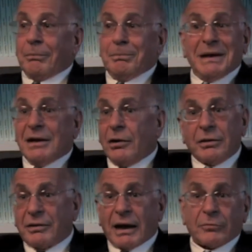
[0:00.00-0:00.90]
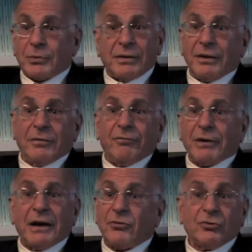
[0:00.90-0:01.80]
Beyond that, within the
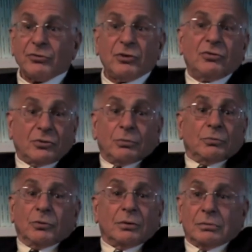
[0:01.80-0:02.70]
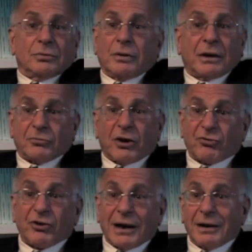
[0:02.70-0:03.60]
financial system, you get
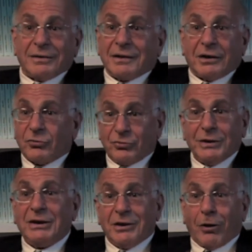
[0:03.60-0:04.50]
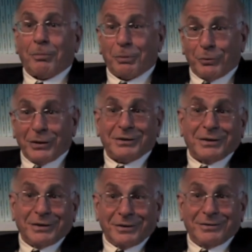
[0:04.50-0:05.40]
rationality and greed
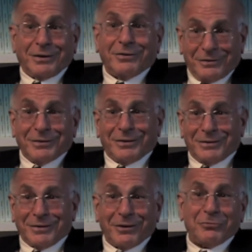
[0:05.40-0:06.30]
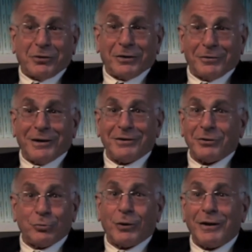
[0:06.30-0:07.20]
operating in an
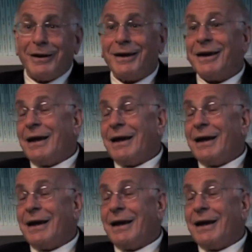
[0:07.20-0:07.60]
unregulated way,